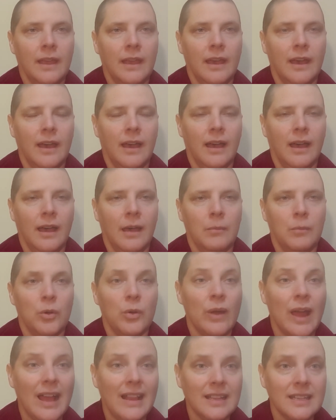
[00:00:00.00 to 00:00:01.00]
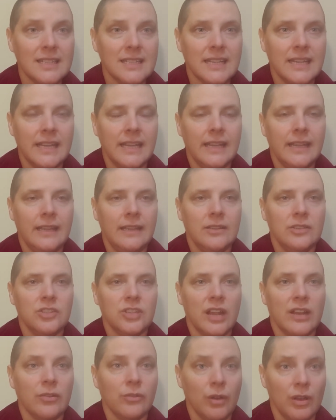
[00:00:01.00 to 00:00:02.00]
morality,
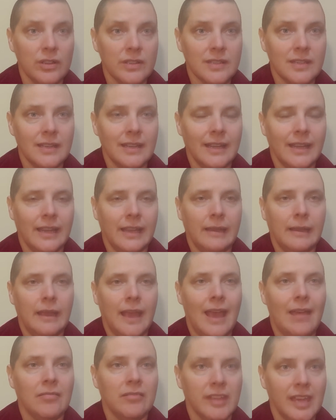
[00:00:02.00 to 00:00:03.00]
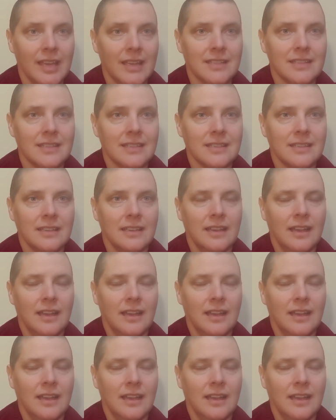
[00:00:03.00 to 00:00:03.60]
generosity, ethics